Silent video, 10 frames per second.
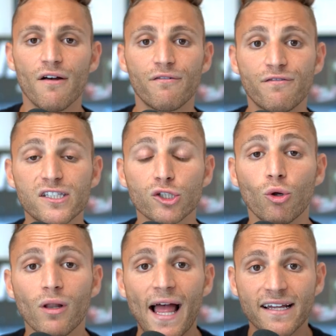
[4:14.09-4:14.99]

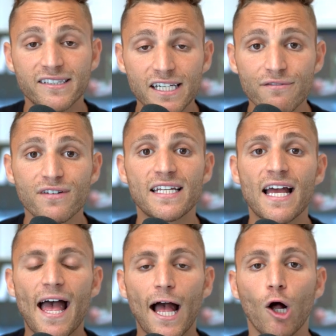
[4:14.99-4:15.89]
physical activity
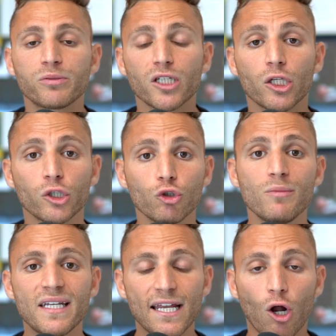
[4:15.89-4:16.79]
helps
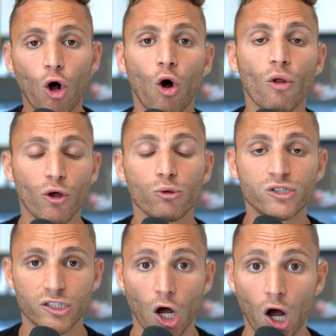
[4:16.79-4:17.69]
illuminate all those
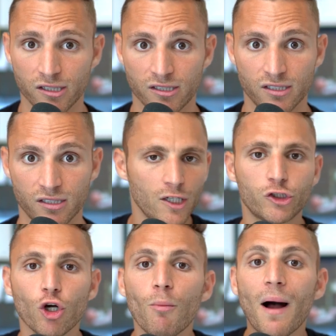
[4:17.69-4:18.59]
thoughts.
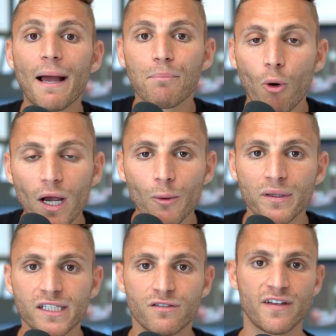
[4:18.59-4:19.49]
So my point with
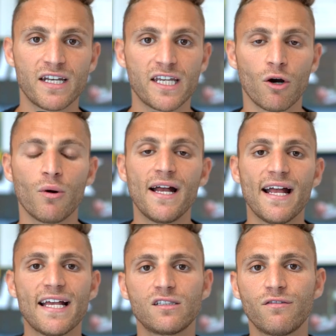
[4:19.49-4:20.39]
this video
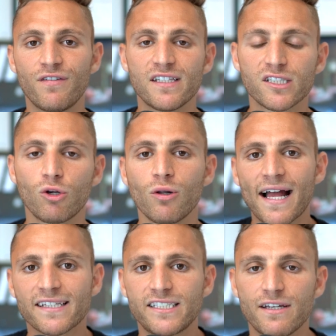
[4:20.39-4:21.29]
is physical
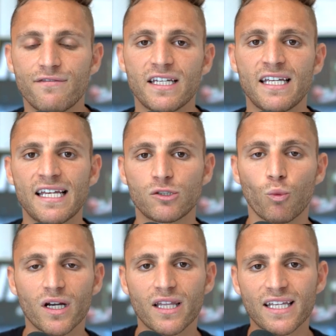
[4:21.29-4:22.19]
activity is
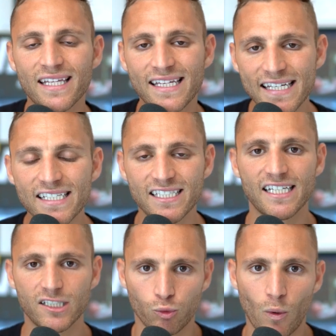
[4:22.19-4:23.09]
one of the
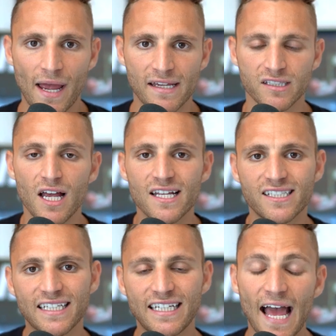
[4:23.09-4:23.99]
easiest ways
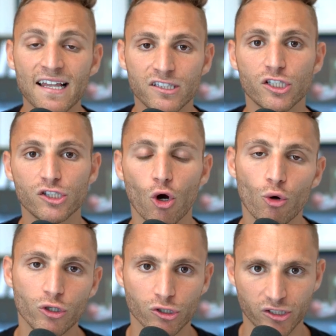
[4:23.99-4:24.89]
to get to know
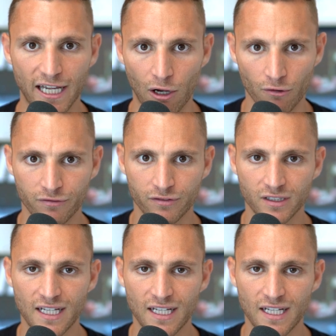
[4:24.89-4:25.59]
yourself.